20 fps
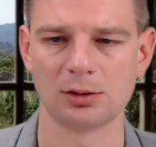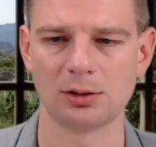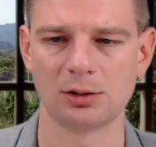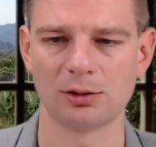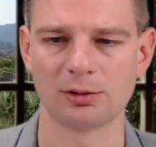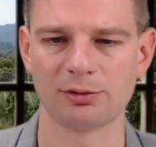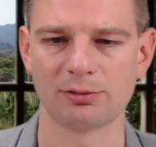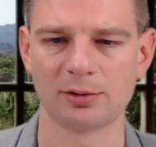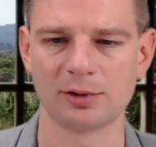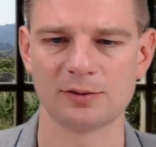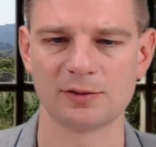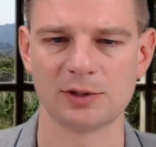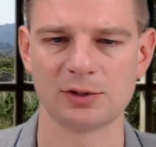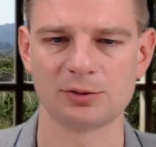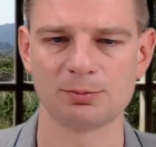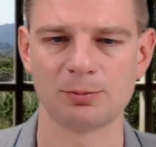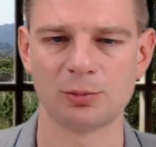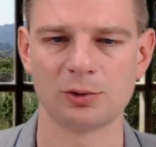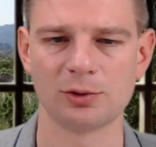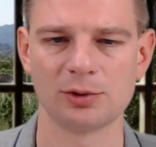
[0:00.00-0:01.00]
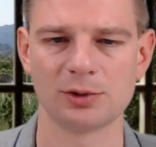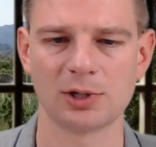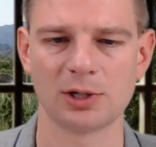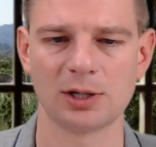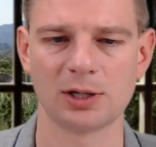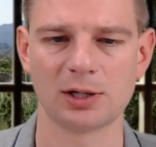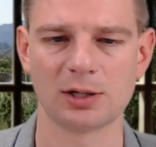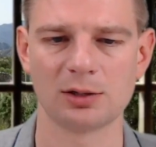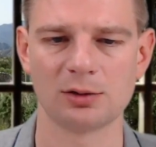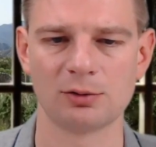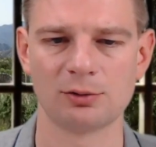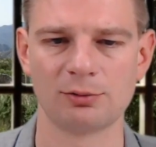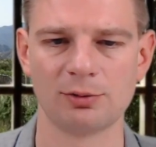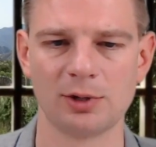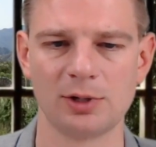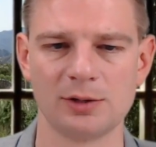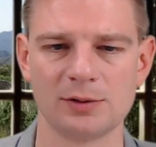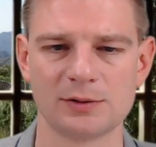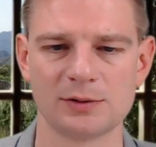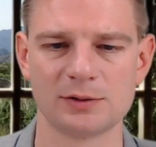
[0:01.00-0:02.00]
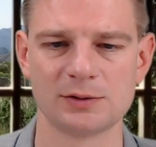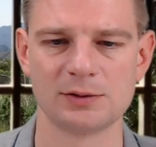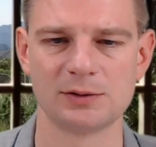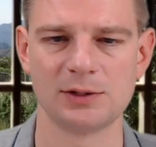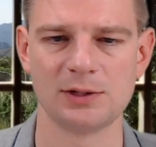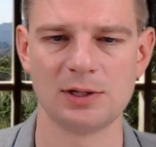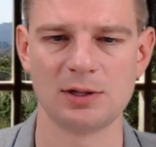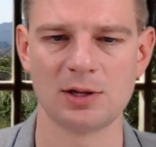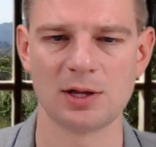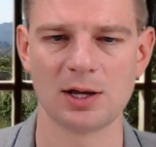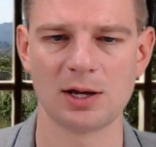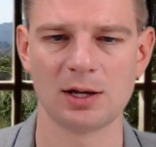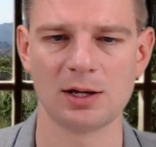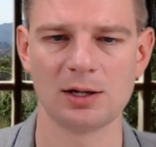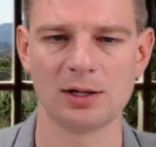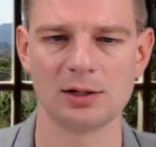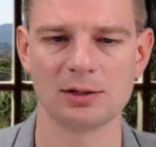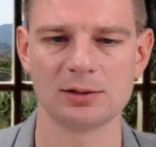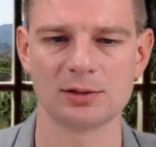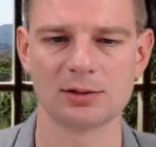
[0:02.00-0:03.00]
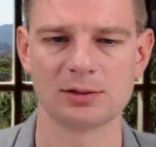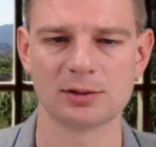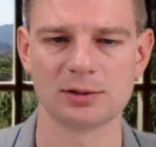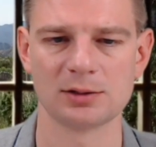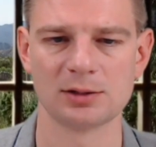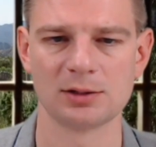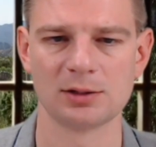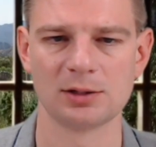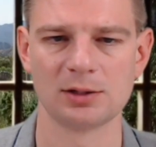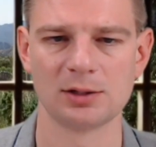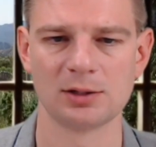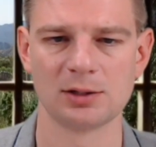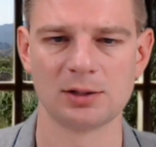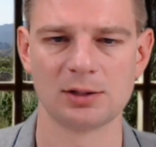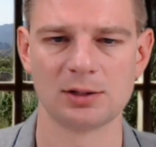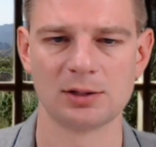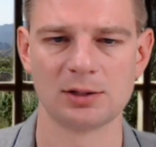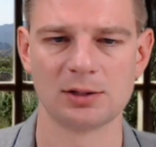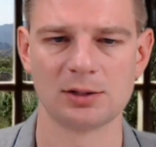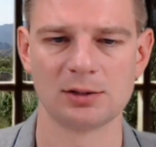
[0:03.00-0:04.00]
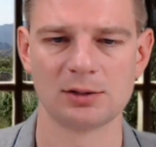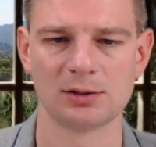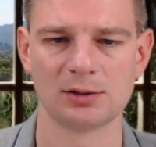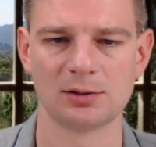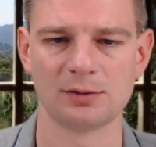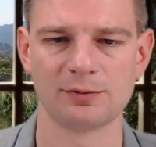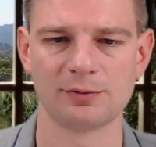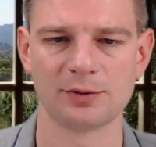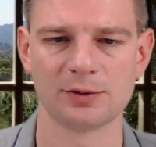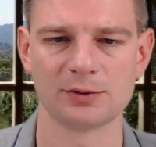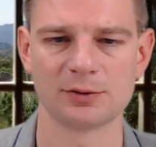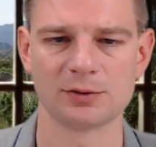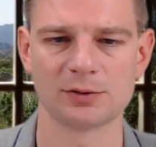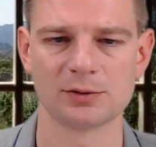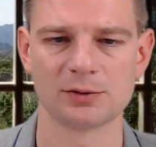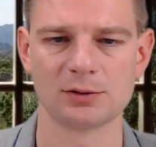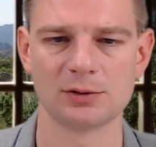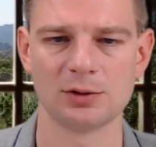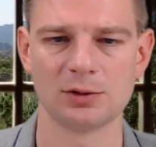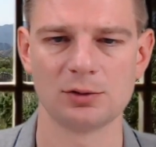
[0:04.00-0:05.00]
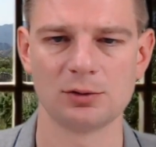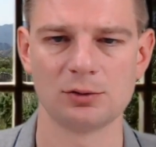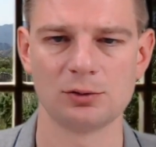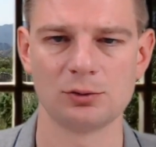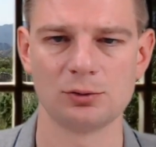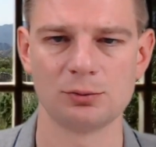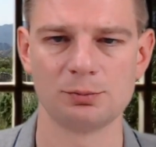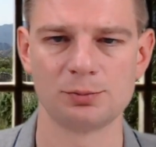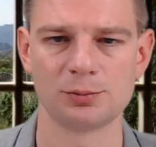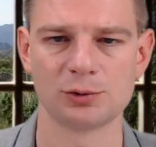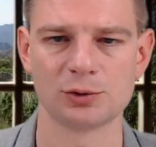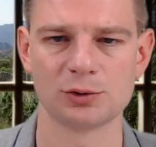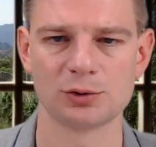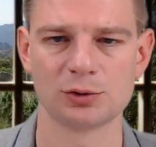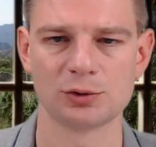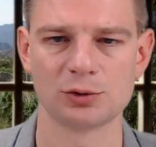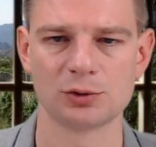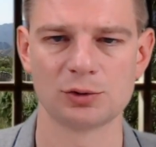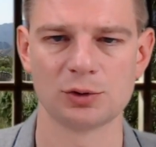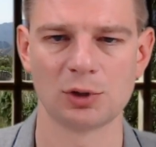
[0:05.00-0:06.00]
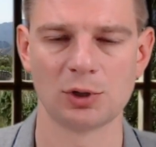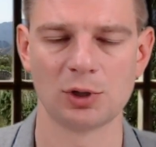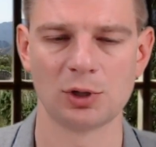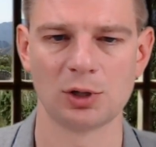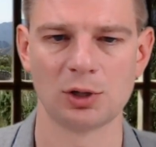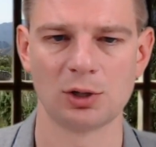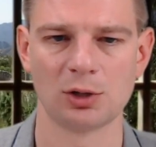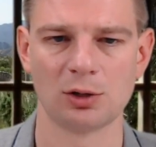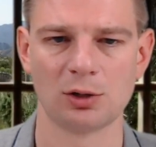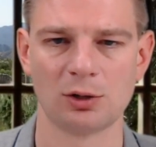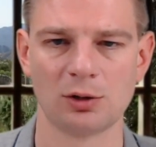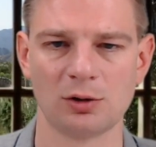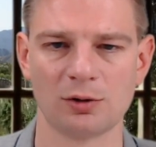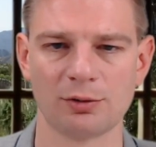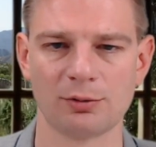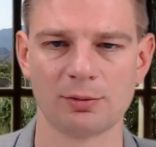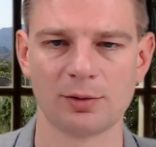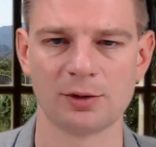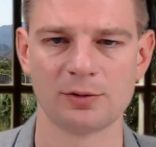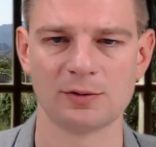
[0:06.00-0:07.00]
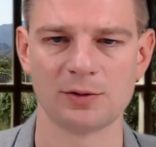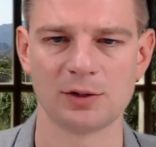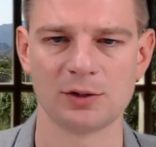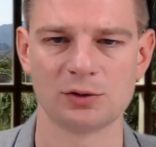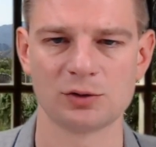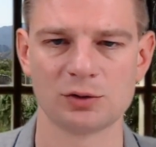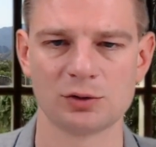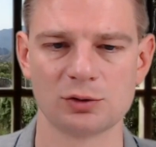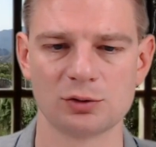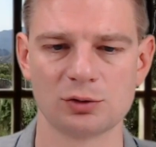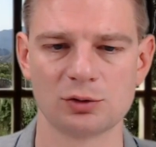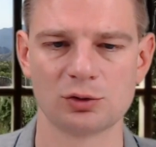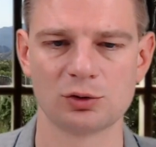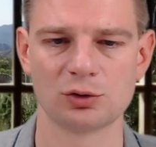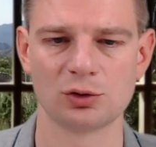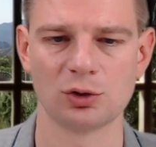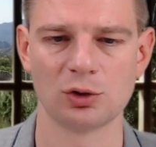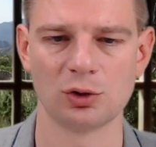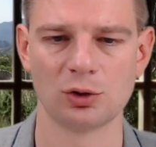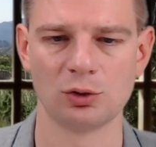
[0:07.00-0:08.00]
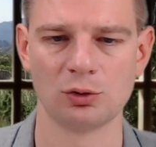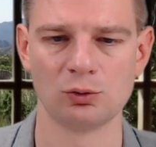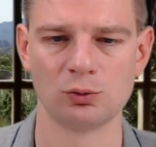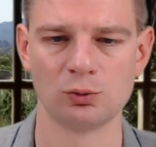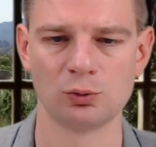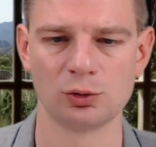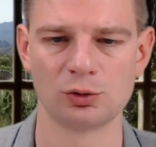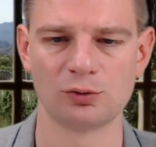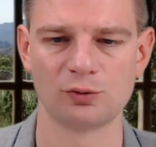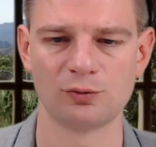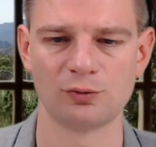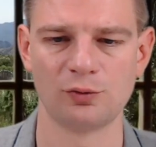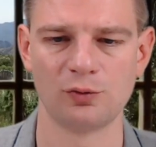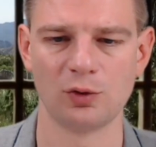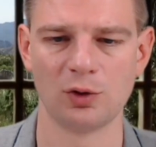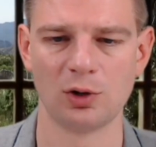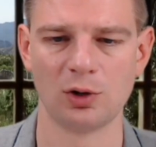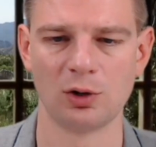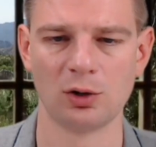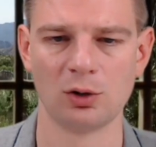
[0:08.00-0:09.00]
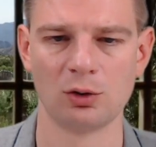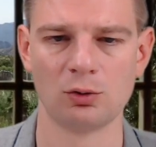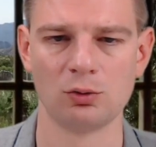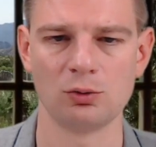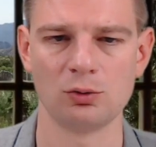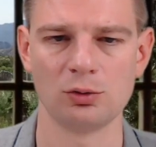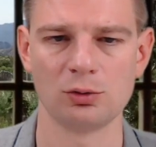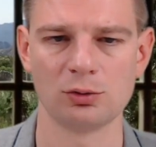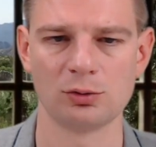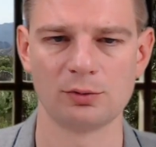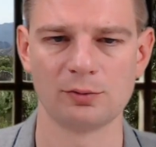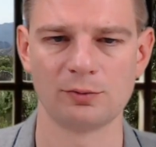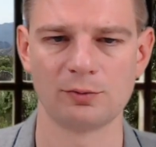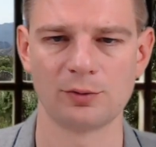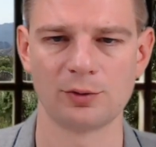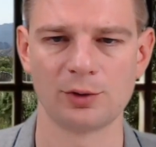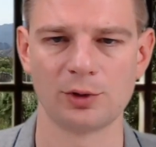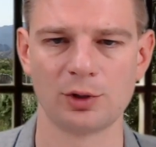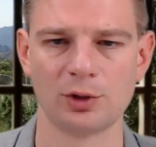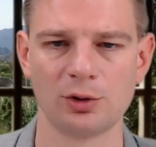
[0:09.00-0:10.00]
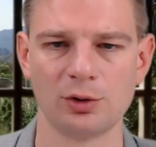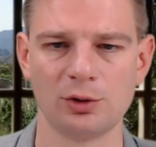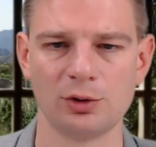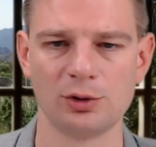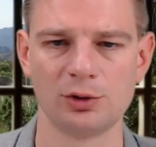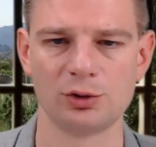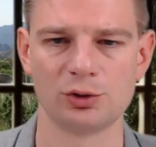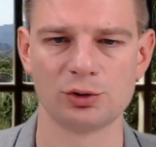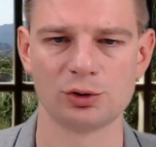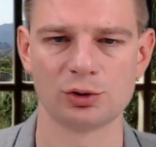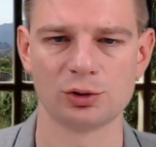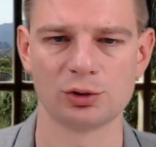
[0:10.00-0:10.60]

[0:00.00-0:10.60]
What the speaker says: Authorization endpoint, I can already see that. Different scopes. Authorization code flow. Very good.